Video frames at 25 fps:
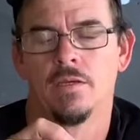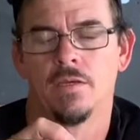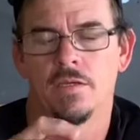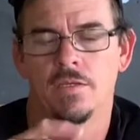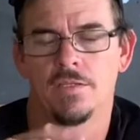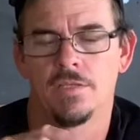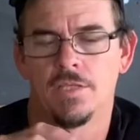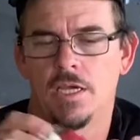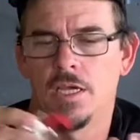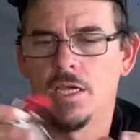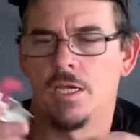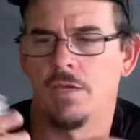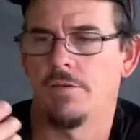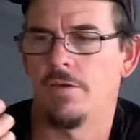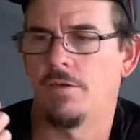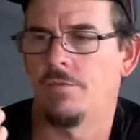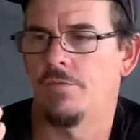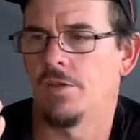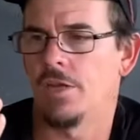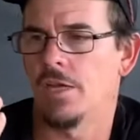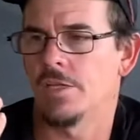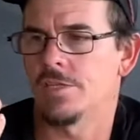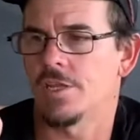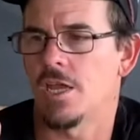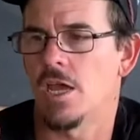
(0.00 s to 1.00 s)
So if it
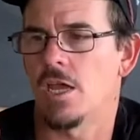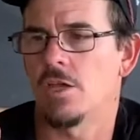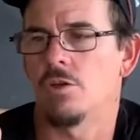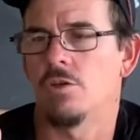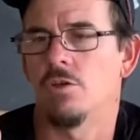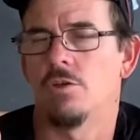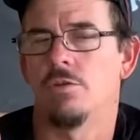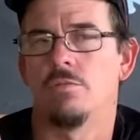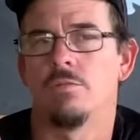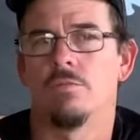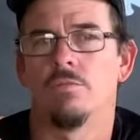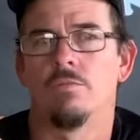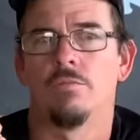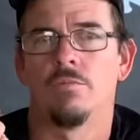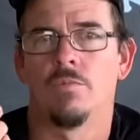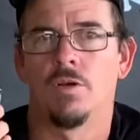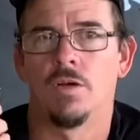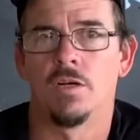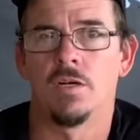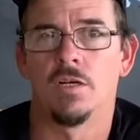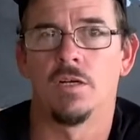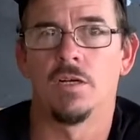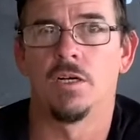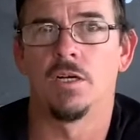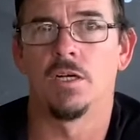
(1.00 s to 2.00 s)
is no good,
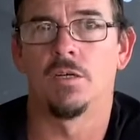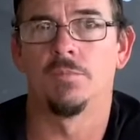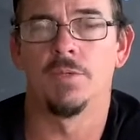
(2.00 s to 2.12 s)
I'll